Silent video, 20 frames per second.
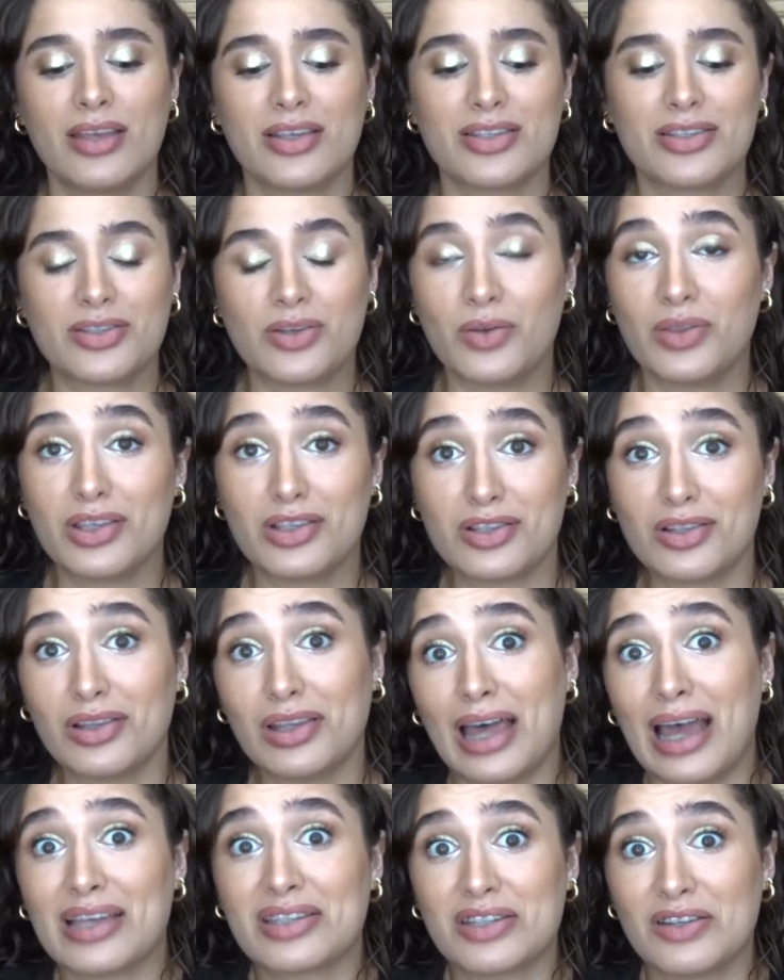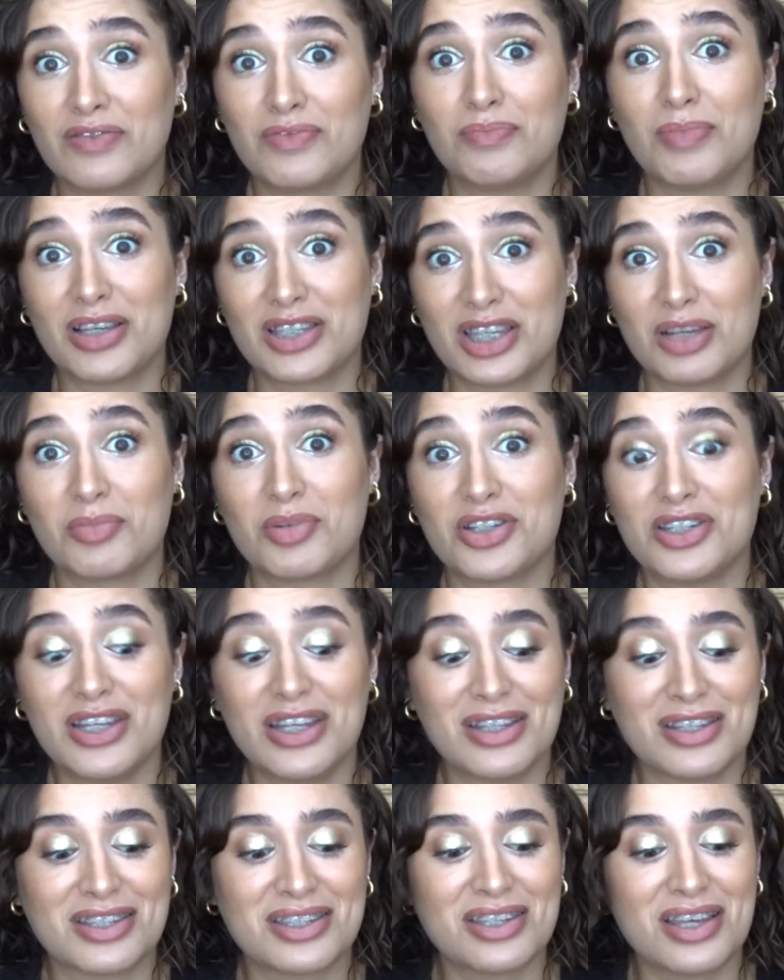So these are the last of my summer
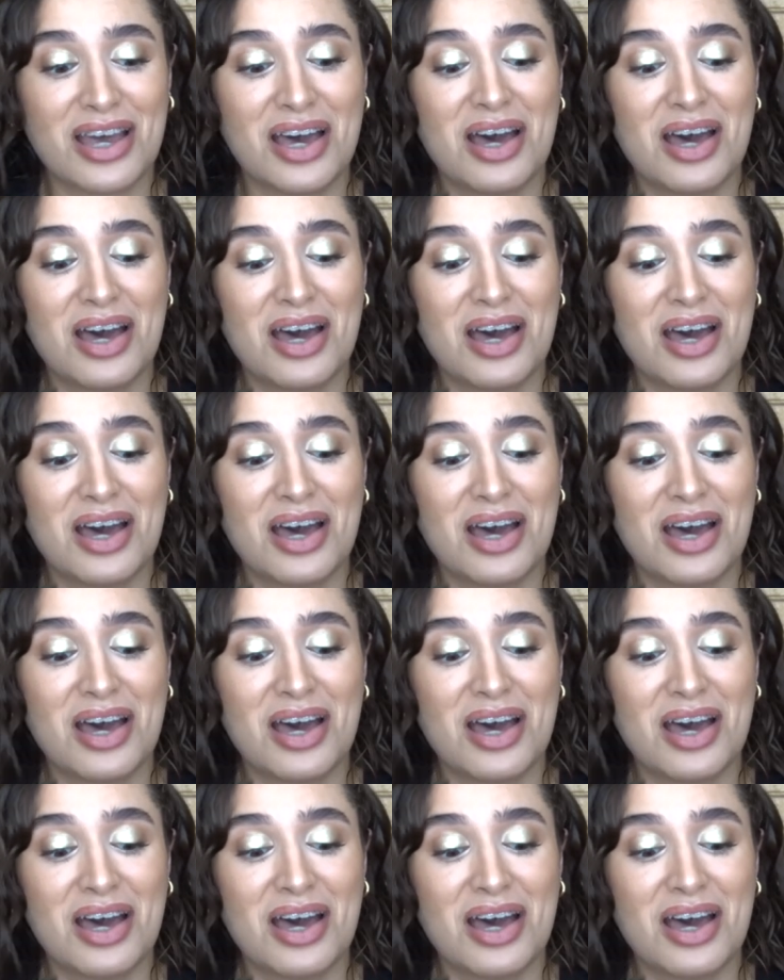scents.